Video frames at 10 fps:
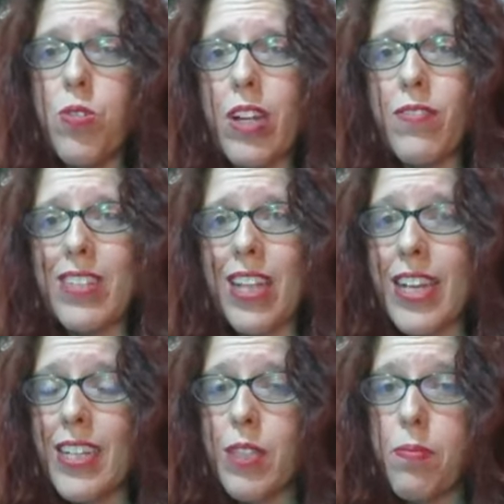science
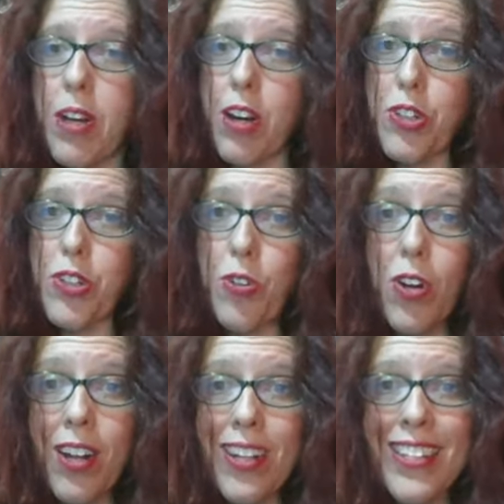but are short
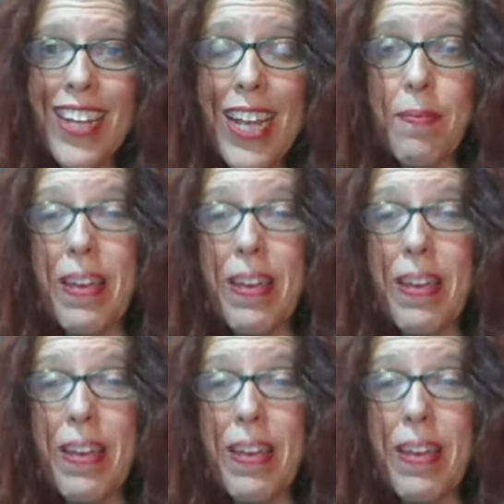on time.